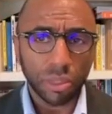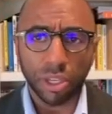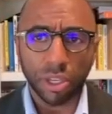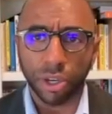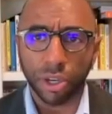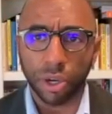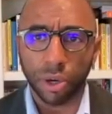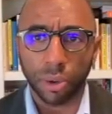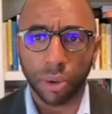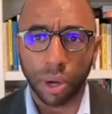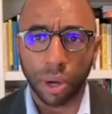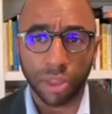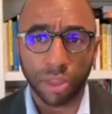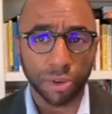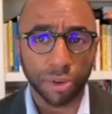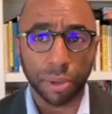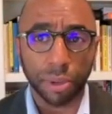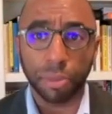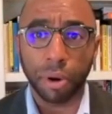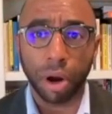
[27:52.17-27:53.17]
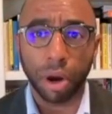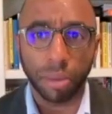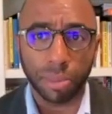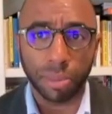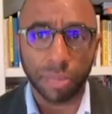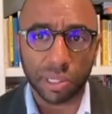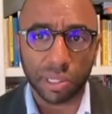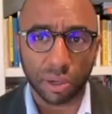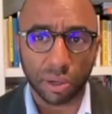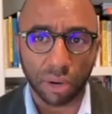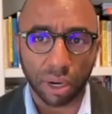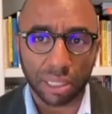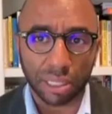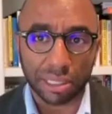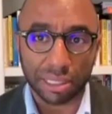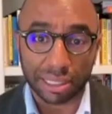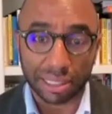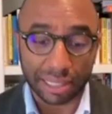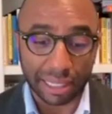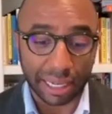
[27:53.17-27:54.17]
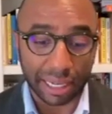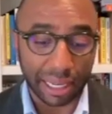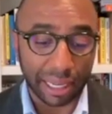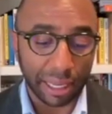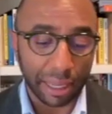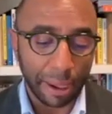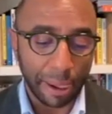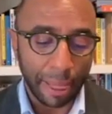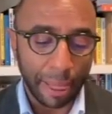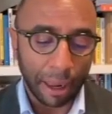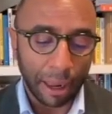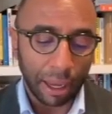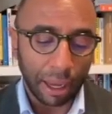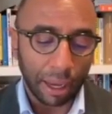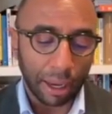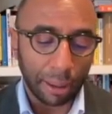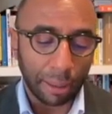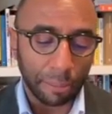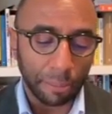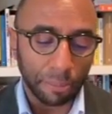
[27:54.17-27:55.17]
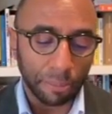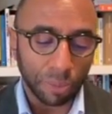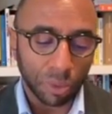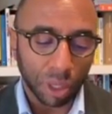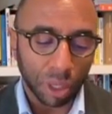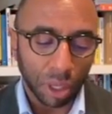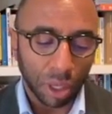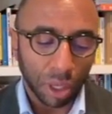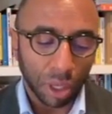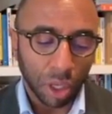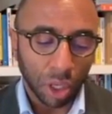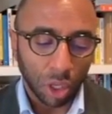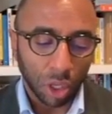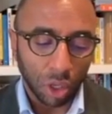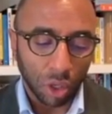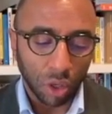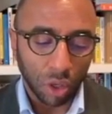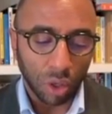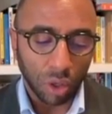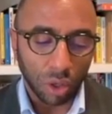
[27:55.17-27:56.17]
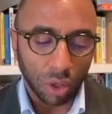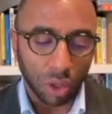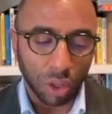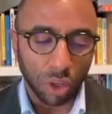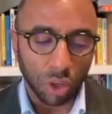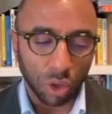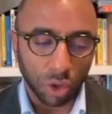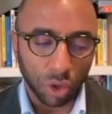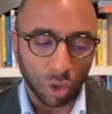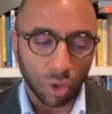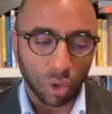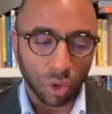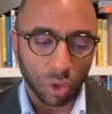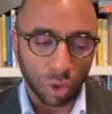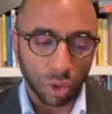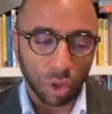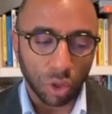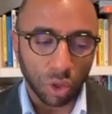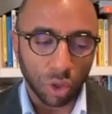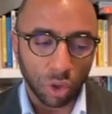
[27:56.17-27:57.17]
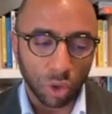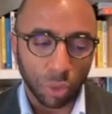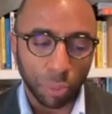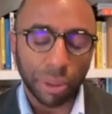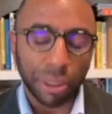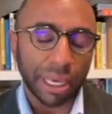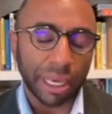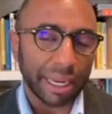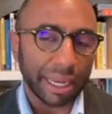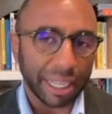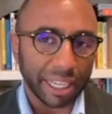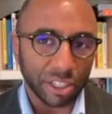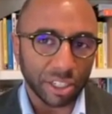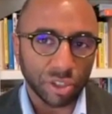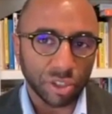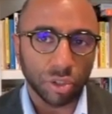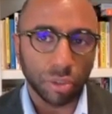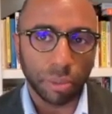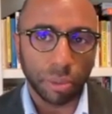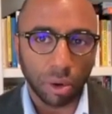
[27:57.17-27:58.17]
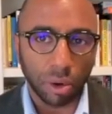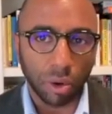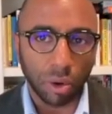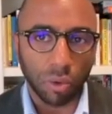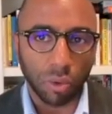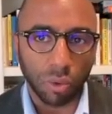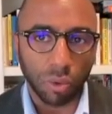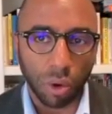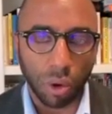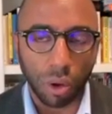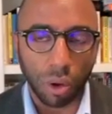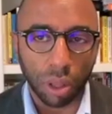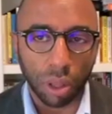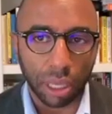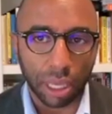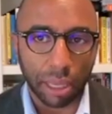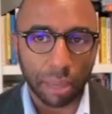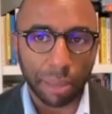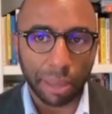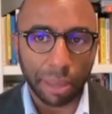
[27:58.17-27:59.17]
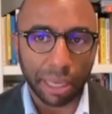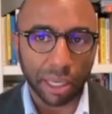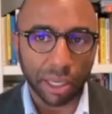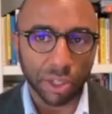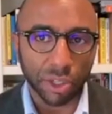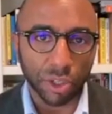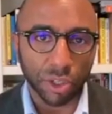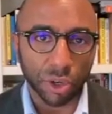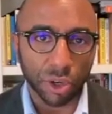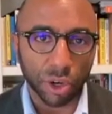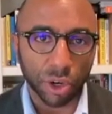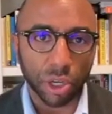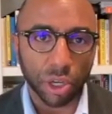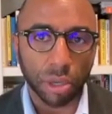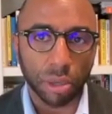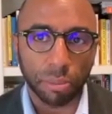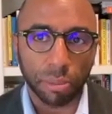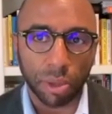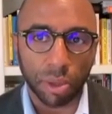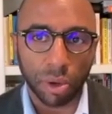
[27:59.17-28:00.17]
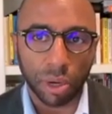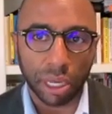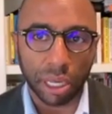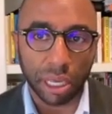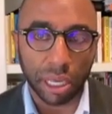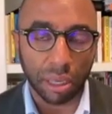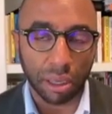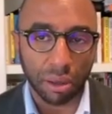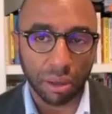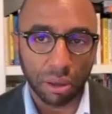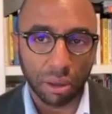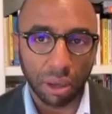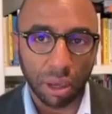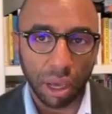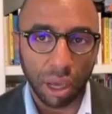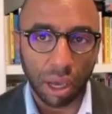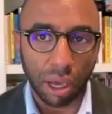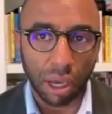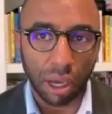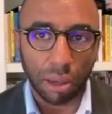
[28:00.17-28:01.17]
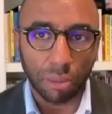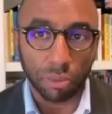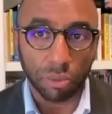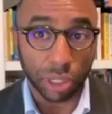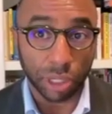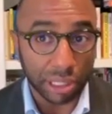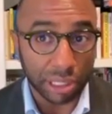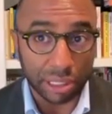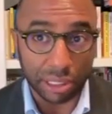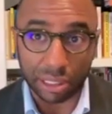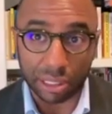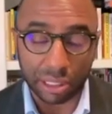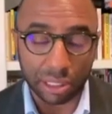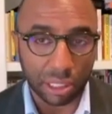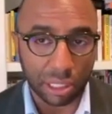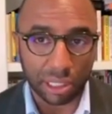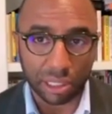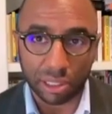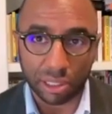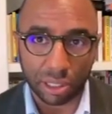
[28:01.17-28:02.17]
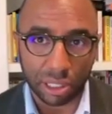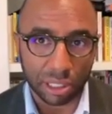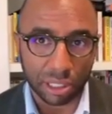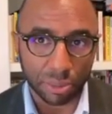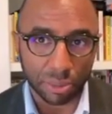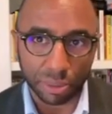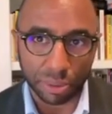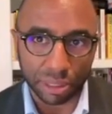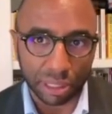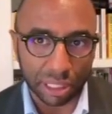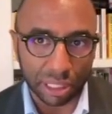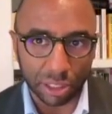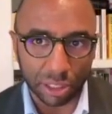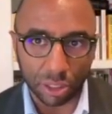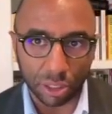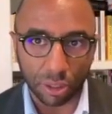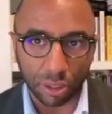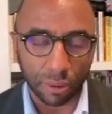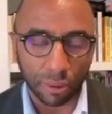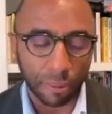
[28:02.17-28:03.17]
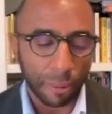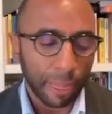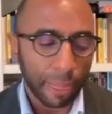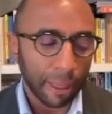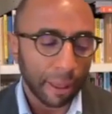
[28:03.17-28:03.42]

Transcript: you know other departments across the city. Um, you you play an instrumental role in making sure your community um, reaches its its, its potential.